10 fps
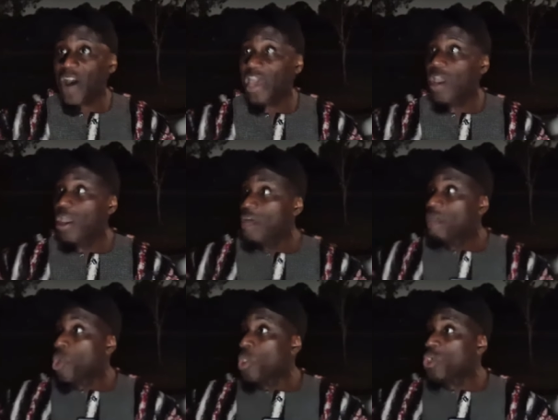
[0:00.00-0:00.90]
Yeah, yeah, yeah.
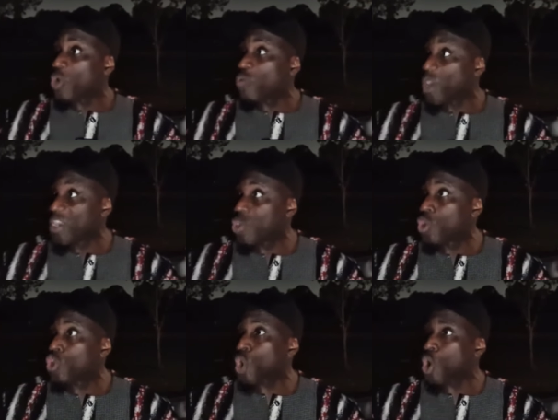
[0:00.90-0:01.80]
For what, which what, of which do you
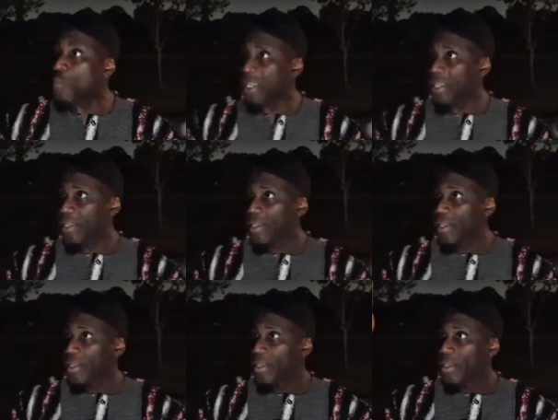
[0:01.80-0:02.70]
yes, stone me? Because you
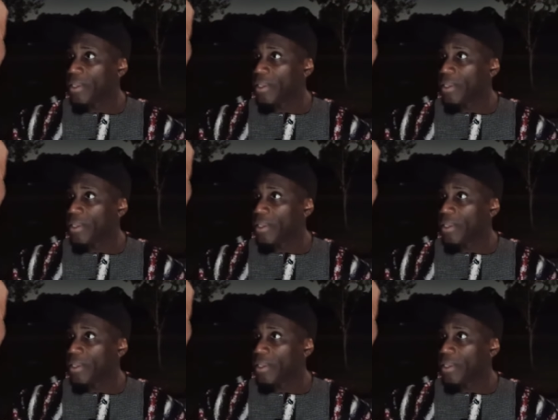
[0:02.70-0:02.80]
claim, yeah.